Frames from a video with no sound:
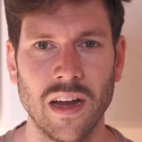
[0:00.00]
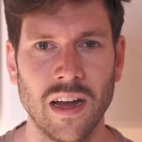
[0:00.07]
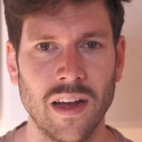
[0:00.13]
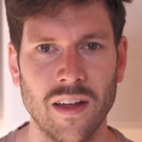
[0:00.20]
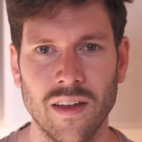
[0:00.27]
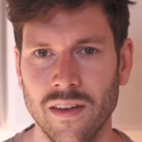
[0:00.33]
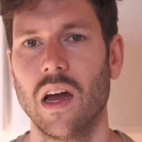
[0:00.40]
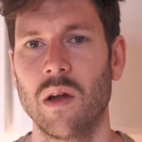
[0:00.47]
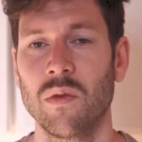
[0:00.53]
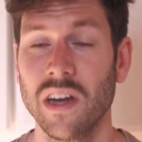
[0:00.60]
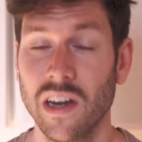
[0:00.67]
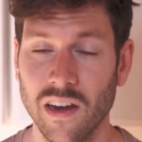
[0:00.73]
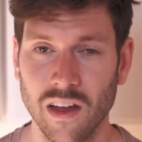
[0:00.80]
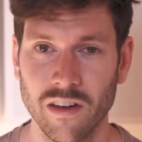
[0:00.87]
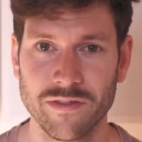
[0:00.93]
and I
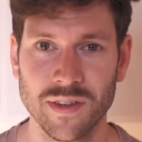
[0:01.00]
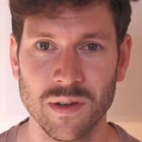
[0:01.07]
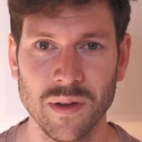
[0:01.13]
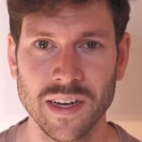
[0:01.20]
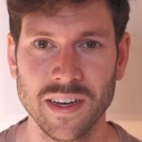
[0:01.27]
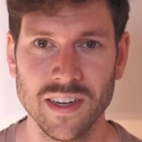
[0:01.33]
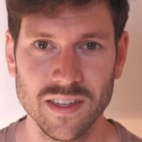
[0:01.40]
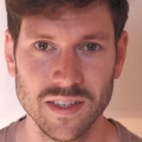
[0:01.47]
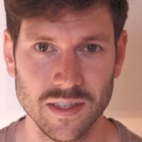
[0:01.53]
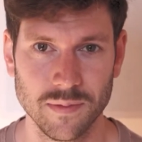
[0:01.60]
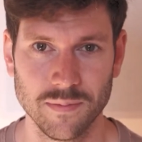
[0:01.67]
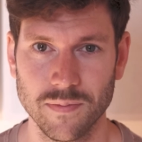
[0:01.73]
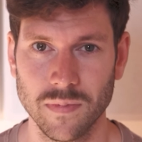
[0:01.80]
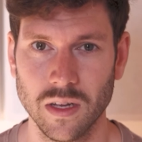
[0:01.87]
really love doing this.